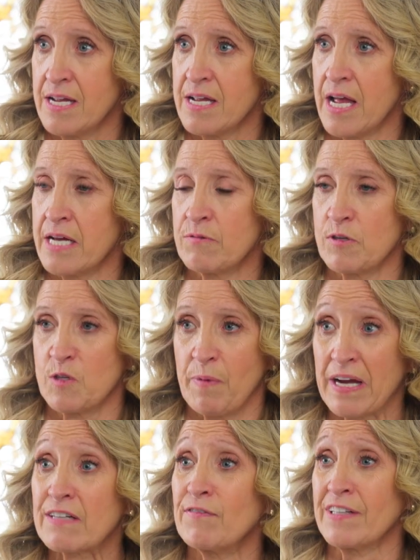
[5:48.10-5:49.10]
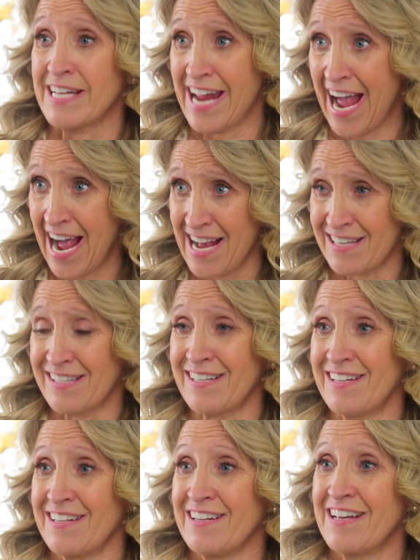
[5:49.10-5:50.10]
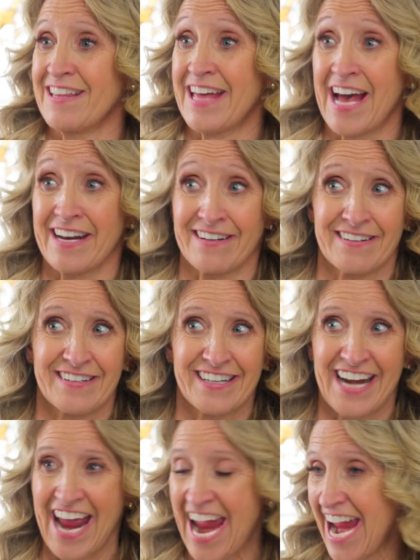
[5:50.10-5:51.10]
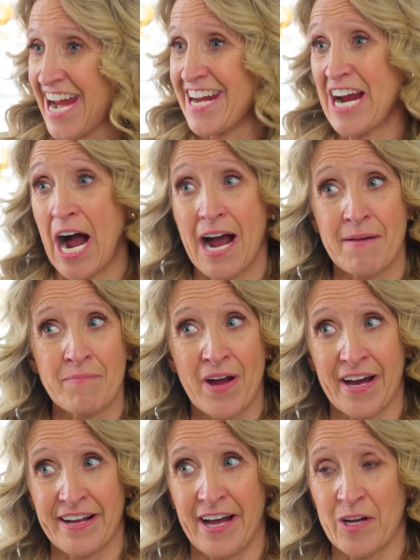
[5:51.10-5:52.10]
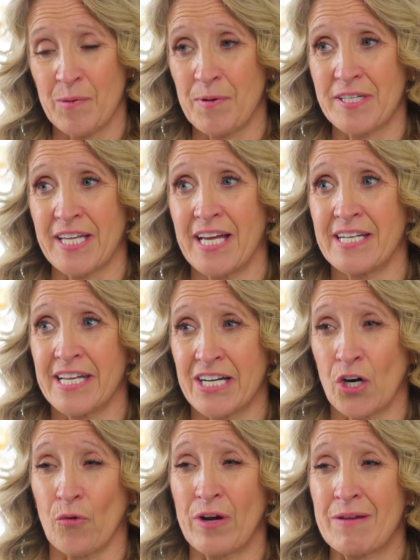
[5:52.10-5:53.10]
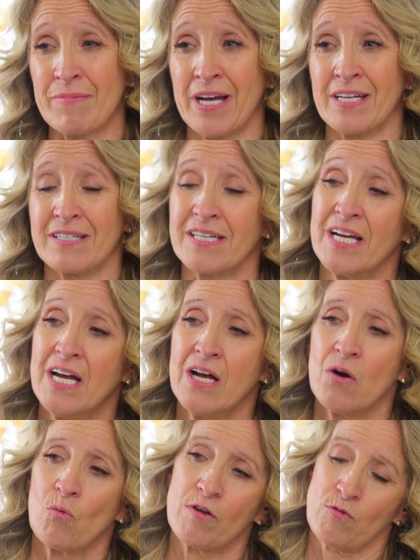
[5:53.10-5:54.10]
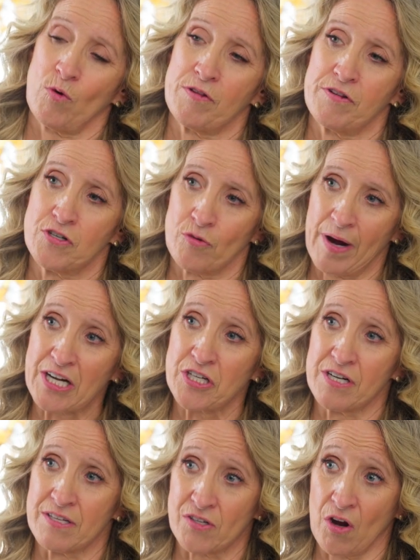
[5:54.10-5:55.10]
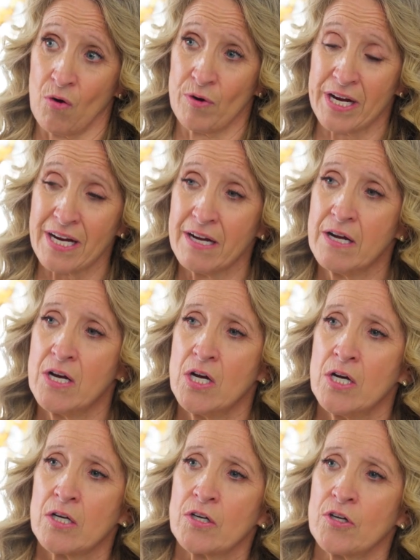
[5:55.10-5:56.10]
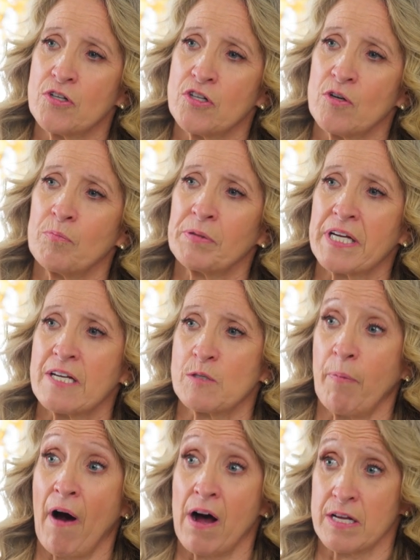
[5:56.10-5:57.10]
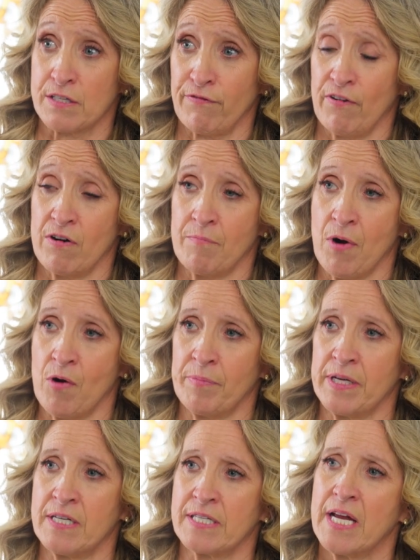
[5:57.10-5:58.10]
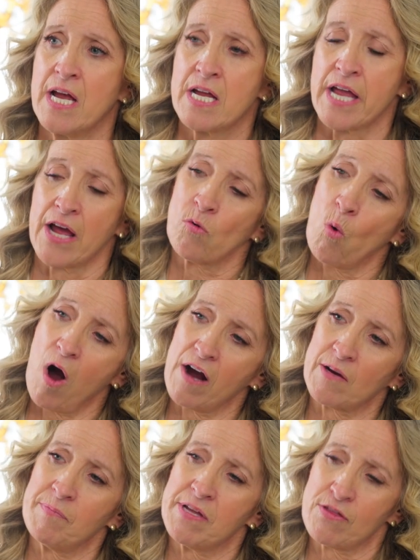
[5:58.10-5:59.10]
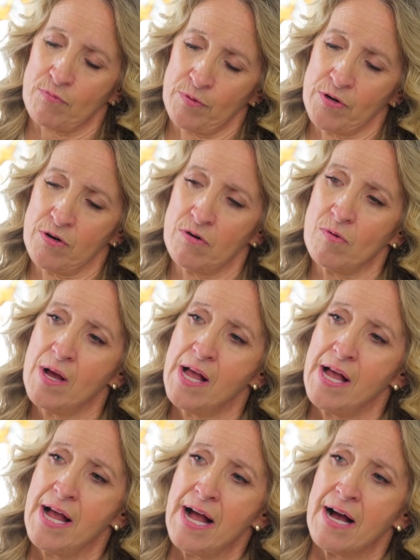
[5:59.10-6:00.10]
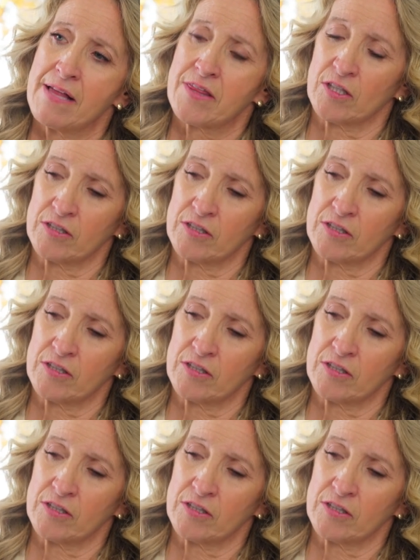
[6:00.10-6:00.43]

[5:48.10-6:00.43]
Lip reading: and respectfully ask that, hey, I'm not 100% in agreement with where the direction is going. Could you please pause for a moment and walk me through the